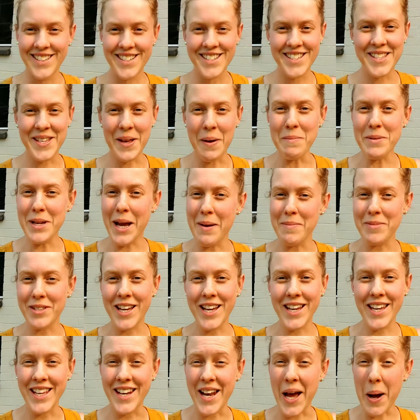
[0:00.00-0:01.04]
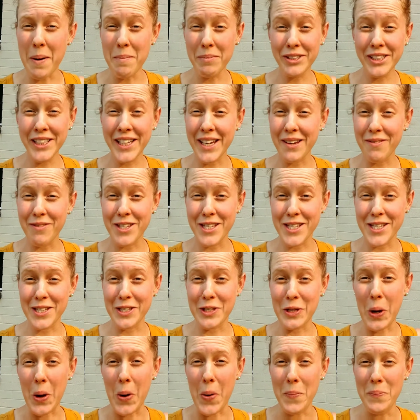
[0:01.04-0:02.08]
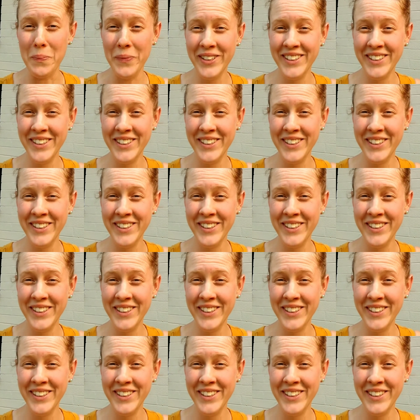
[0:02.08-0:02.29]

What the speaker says: Sometimes I cannot believe this is home.